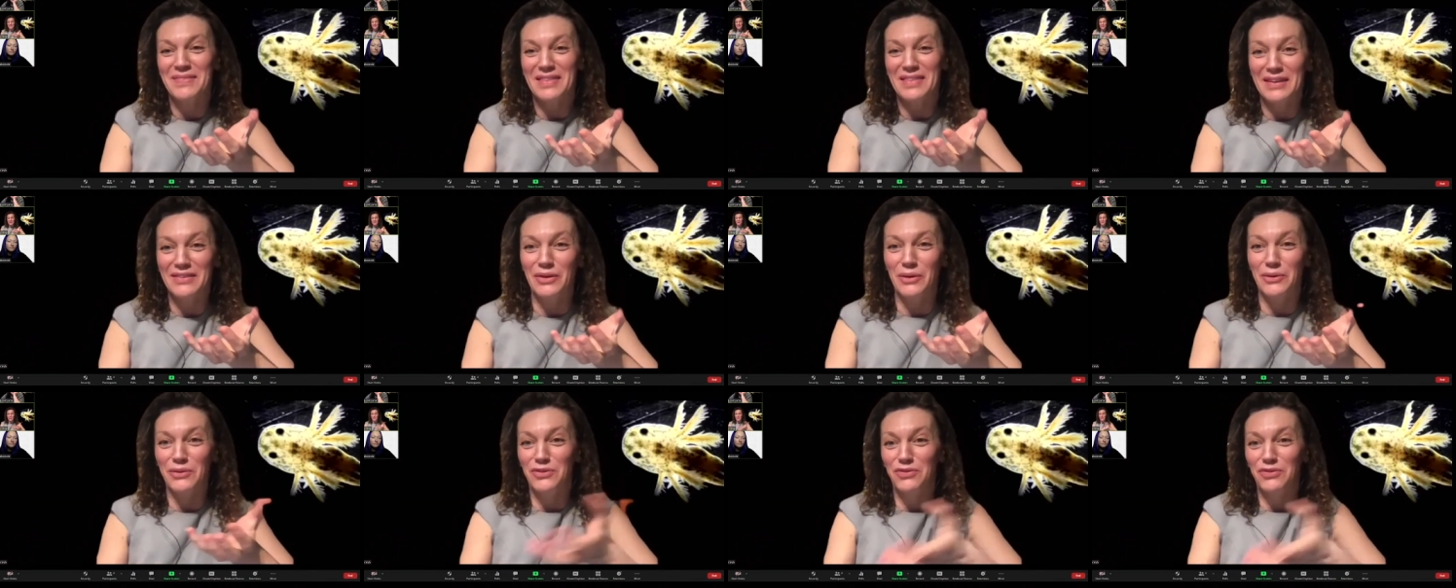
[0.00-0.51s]

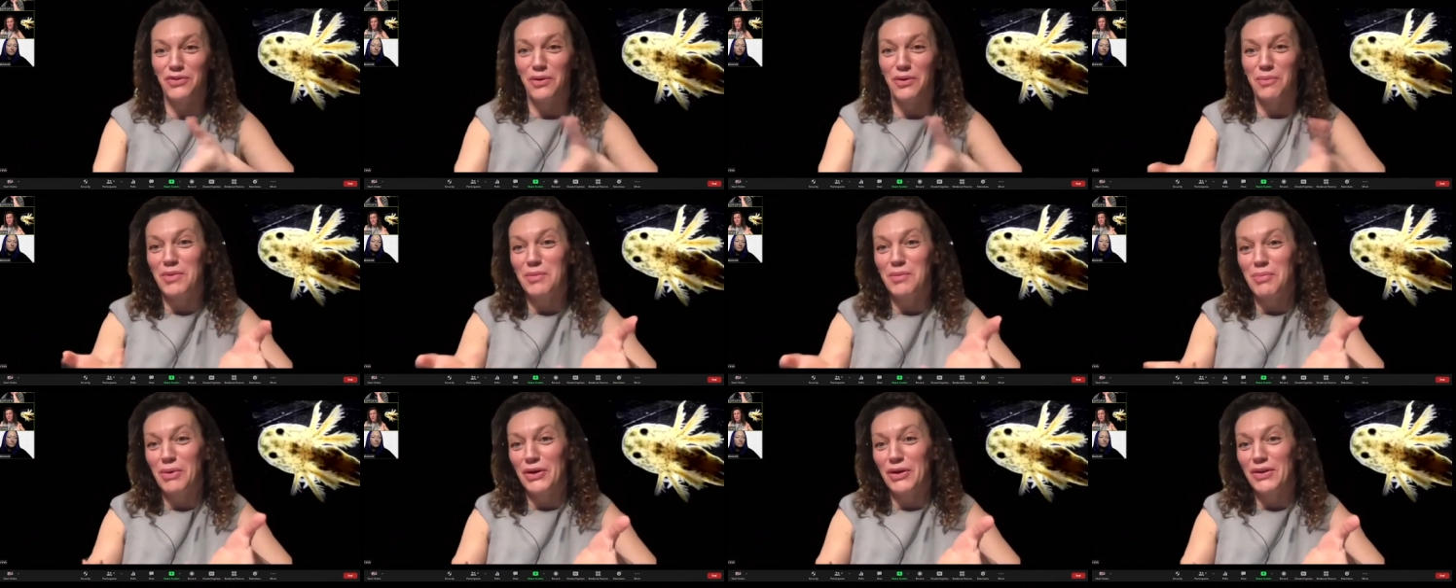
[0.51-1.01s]
not from
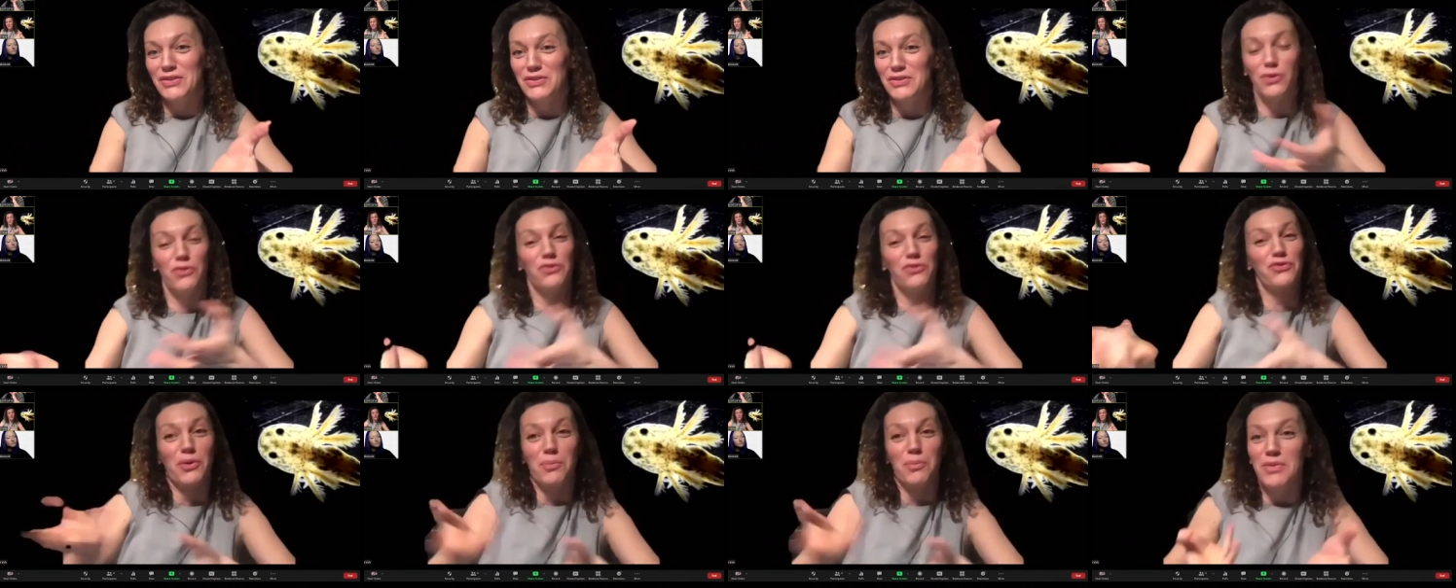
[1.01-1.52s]
the birds
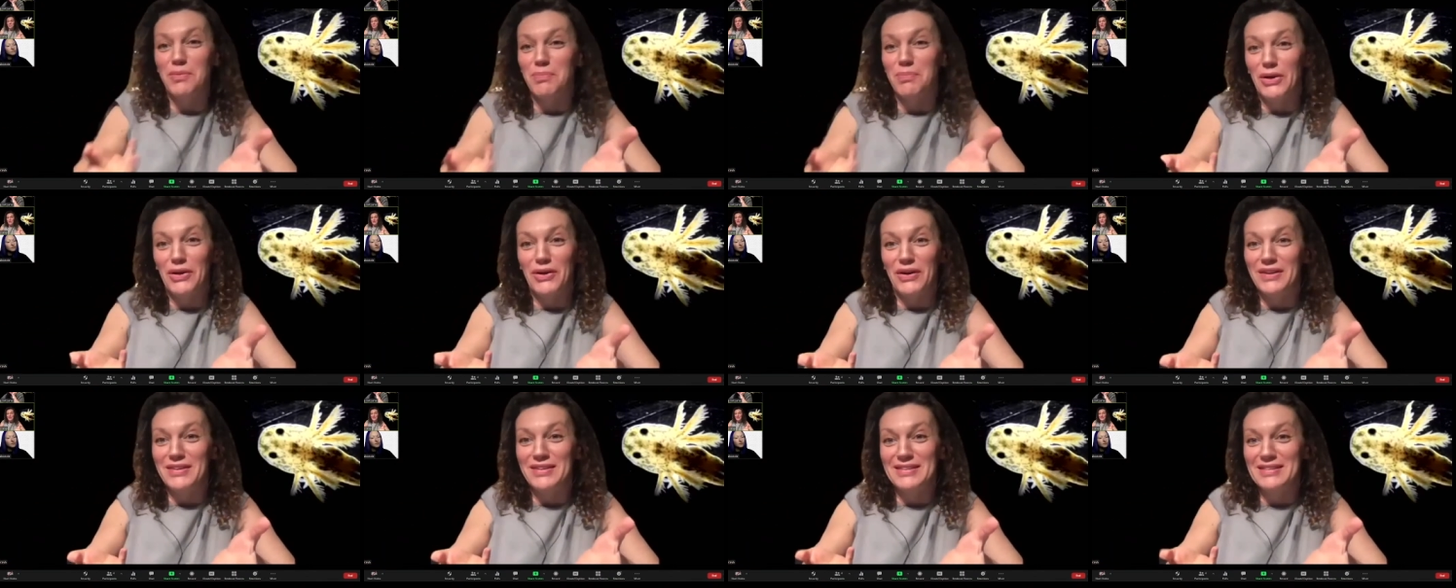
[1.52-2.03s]
or from the
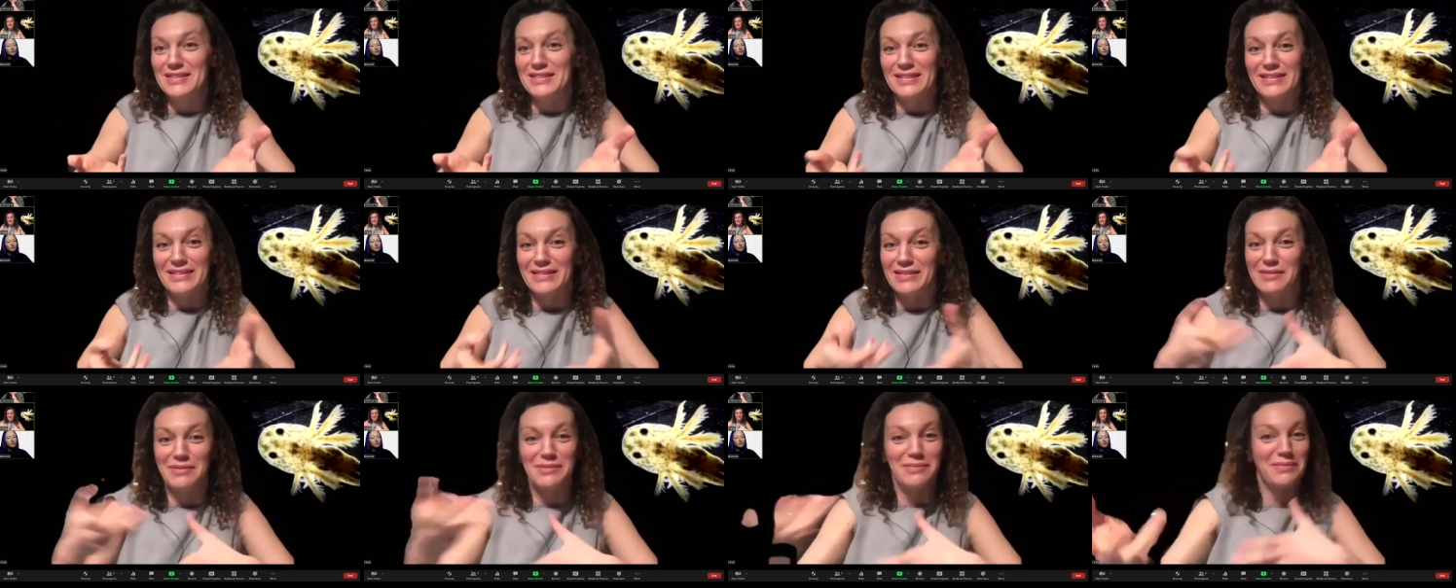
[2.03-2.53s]
birds?
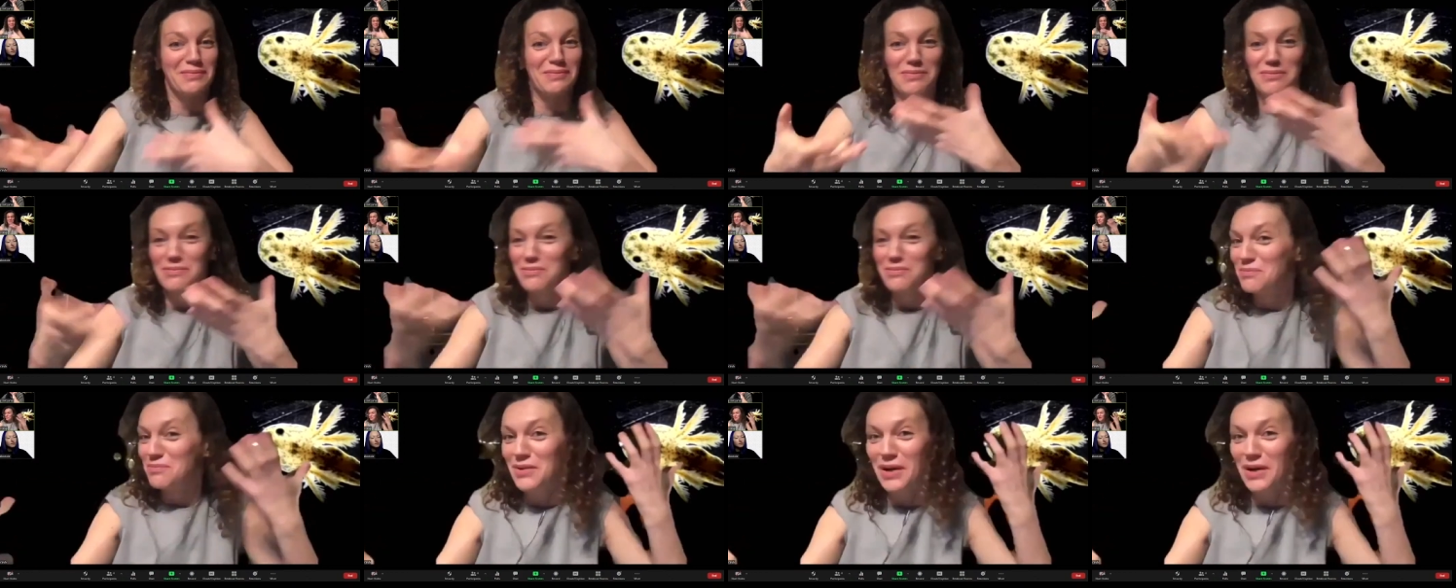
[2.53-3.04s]

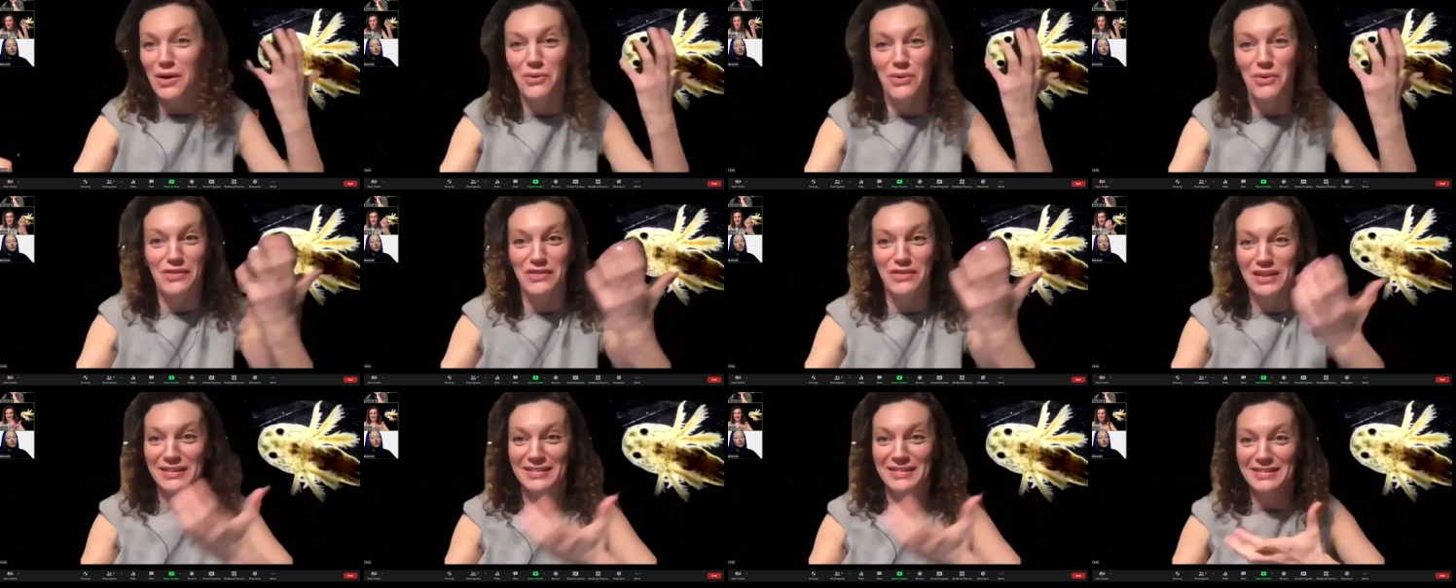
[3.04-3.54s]
However,